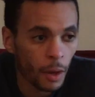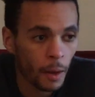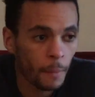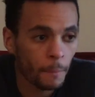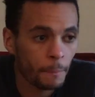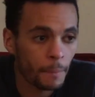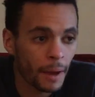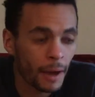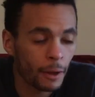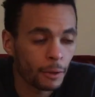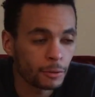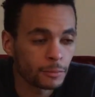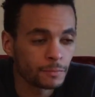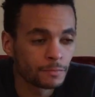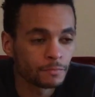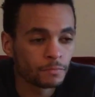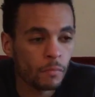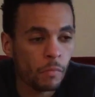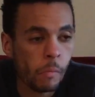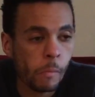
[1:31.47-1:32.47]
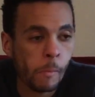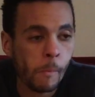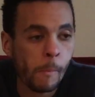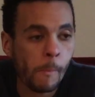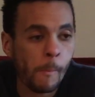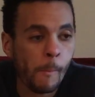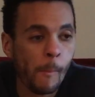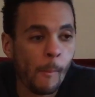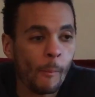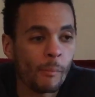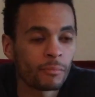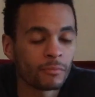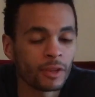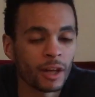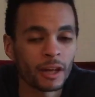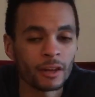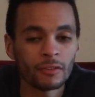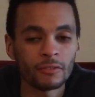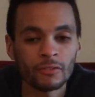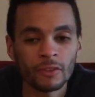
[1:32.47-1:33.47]
about
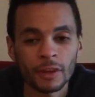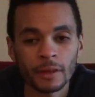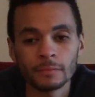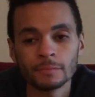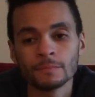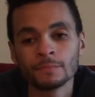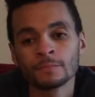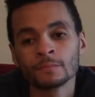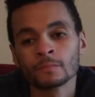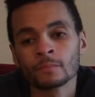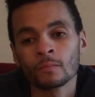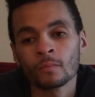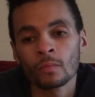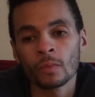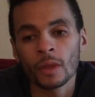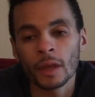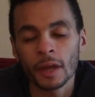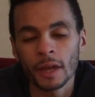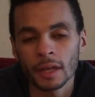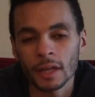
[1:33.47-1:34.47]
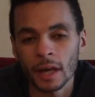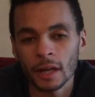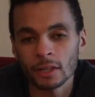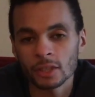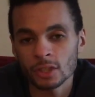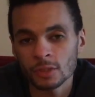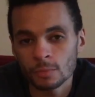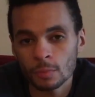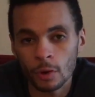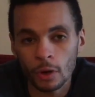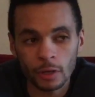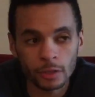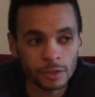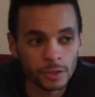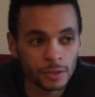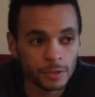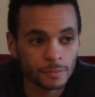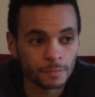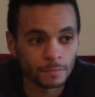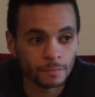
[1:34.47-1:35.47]
that event, it kind of
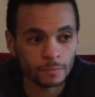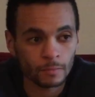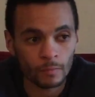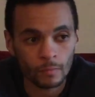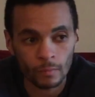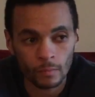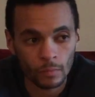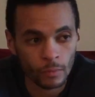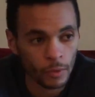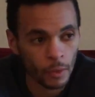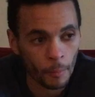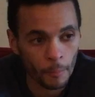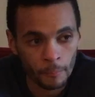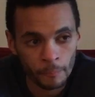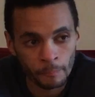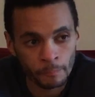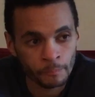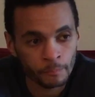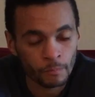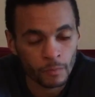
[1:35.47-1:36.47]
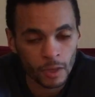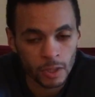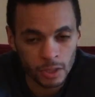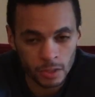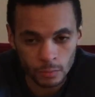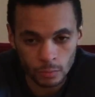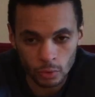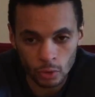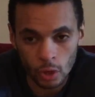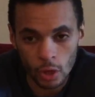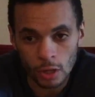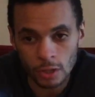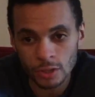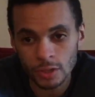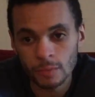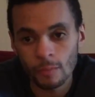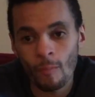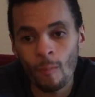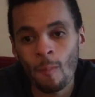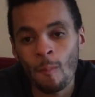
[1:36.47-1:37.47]
sparked some
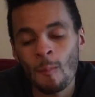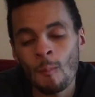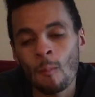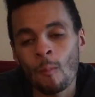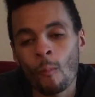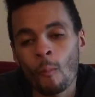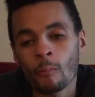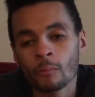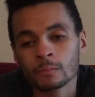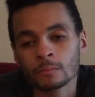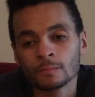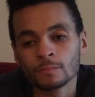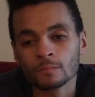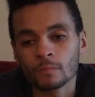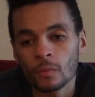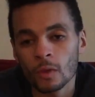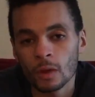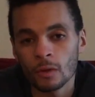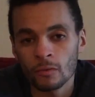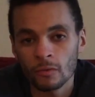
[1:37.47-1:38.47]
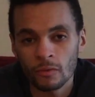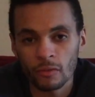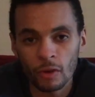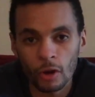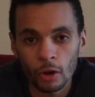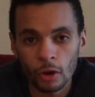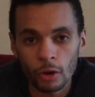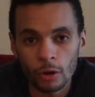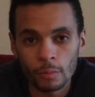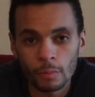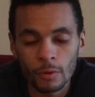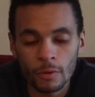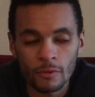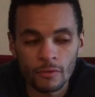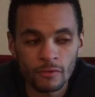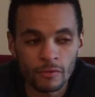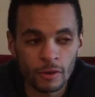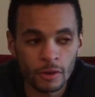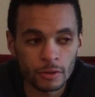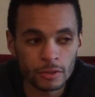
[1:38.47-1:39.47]
thoughts. Verb
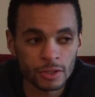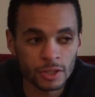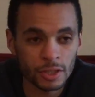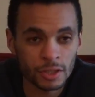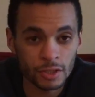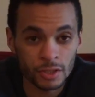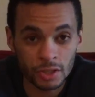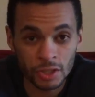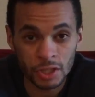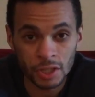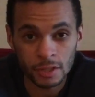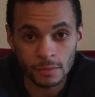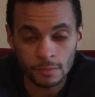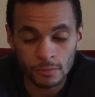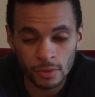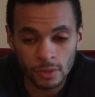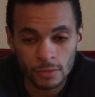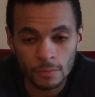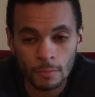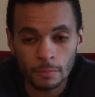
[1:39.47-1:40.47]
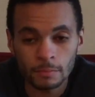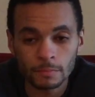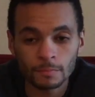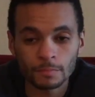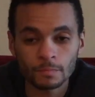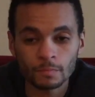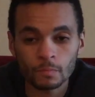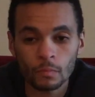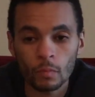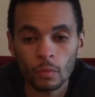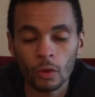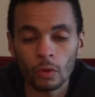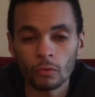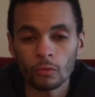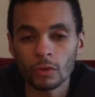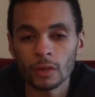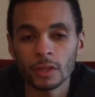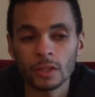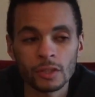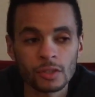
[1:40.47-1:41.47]
versus gyms
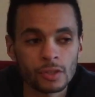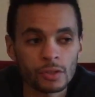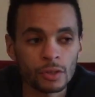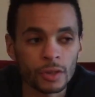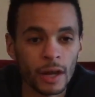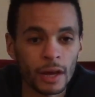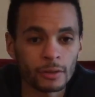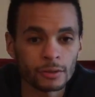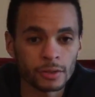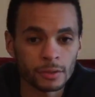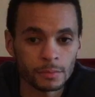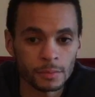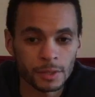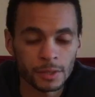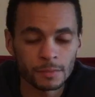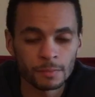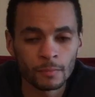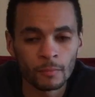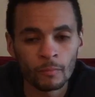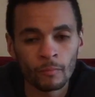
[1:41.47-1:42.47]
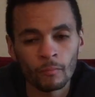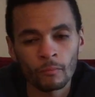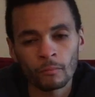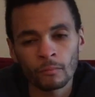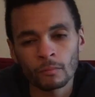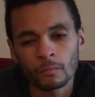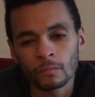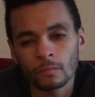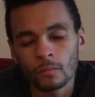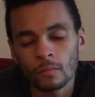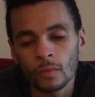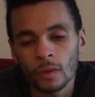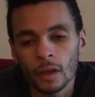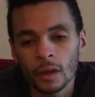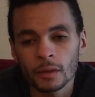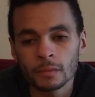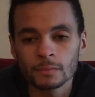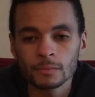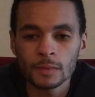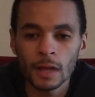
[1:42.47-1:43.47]
really stood out to me.
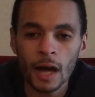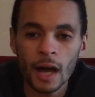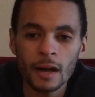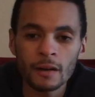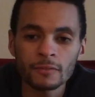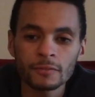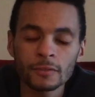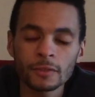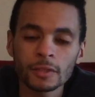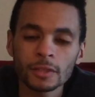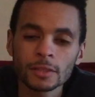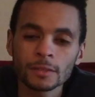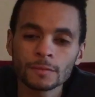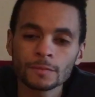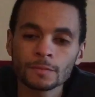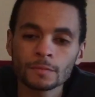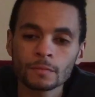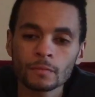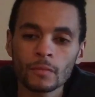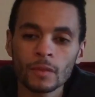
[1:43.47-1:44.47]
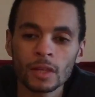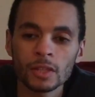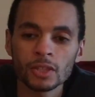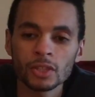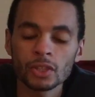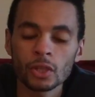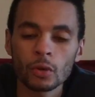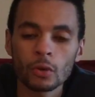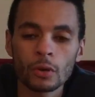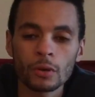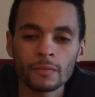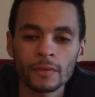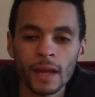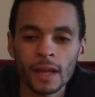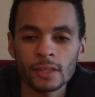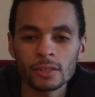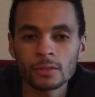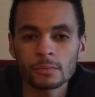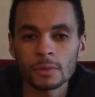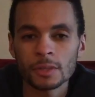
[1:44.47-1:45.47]
Hoffa and Show Off,
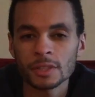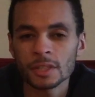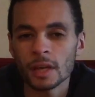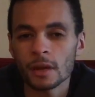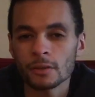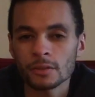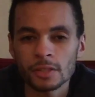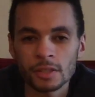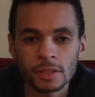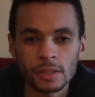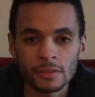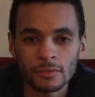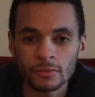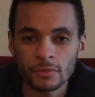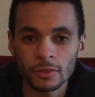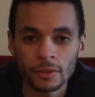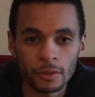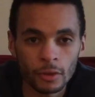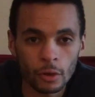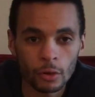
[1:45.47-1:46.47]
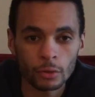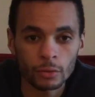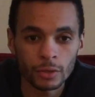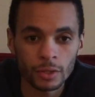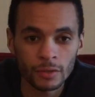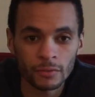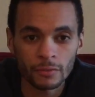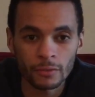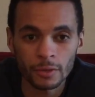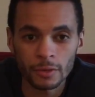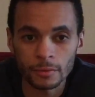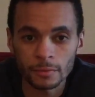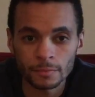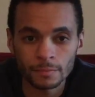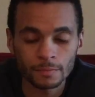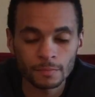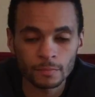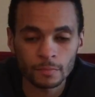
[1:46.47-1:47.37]
not so much. That was a whole different